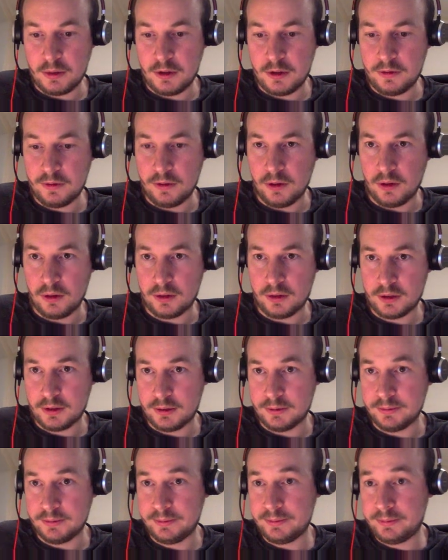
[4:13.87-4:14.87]
false.
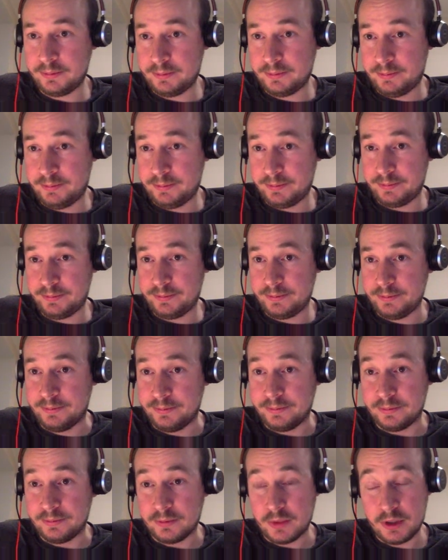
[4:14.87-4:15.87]

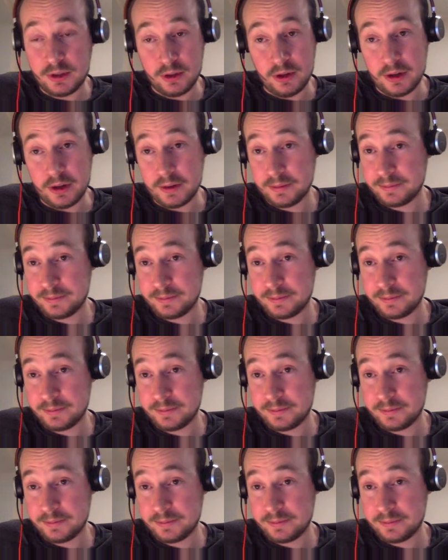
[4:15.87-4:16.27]
Sorry.